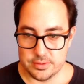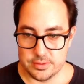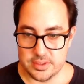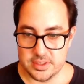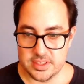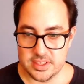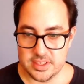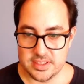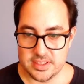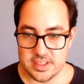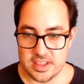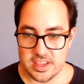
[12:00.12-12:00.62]

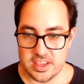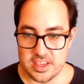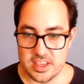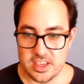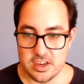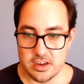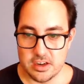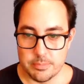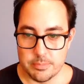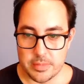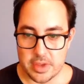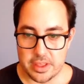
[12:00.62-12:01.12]
is the year
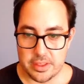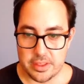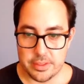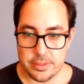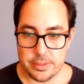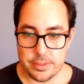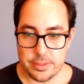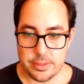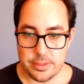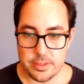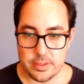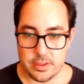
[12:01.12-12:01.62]

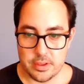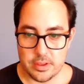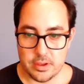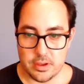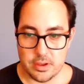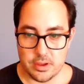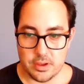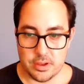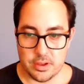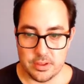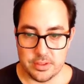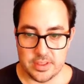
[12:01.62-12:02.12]
month
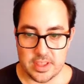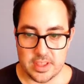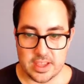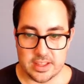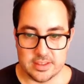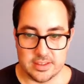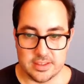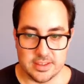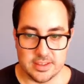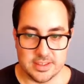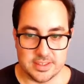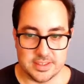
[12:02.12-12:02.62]
that
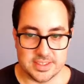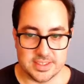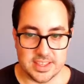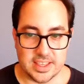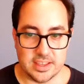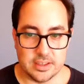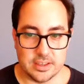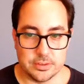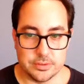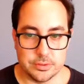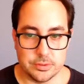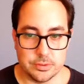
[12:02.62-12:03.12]
a
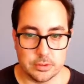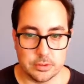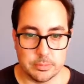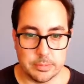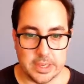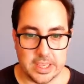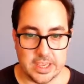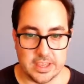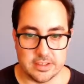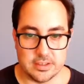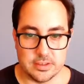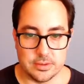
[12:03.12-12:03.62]
sale took
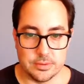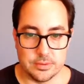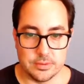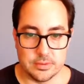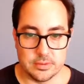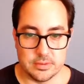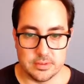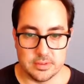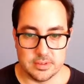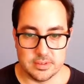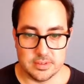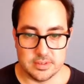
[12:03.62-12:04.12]
place. So
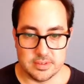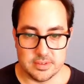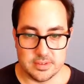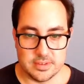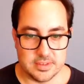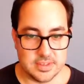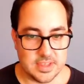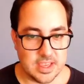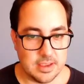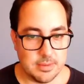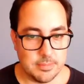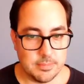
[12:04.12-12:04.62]

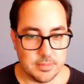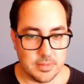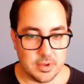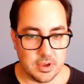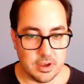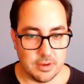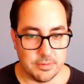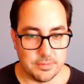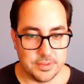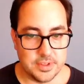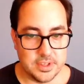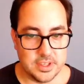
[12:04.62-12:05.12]
same
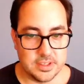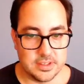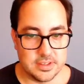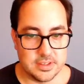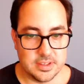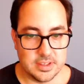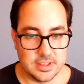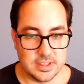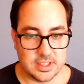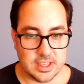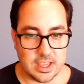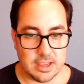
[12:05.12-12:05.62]
of this,
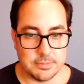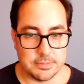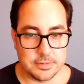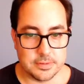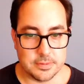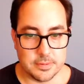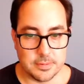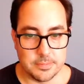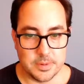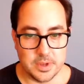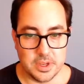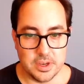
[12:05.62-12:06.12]
it comes
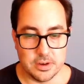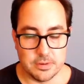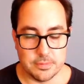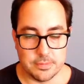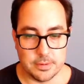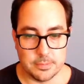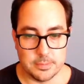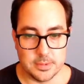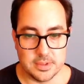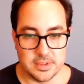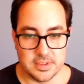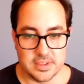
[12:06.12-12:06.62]
from here,
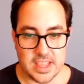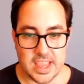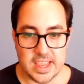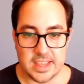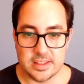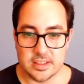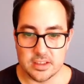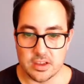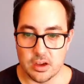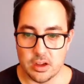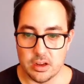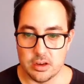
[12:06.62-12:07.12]
from the date
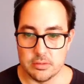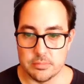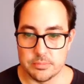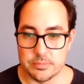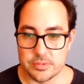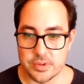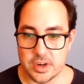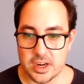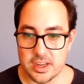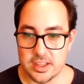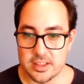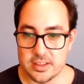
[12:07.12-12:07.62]
column,
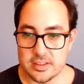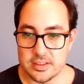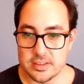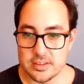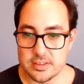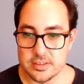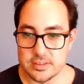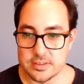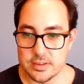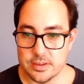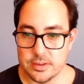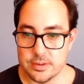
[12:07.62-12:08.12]
right?
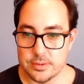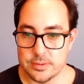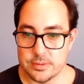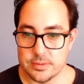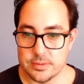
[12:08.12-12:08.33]
So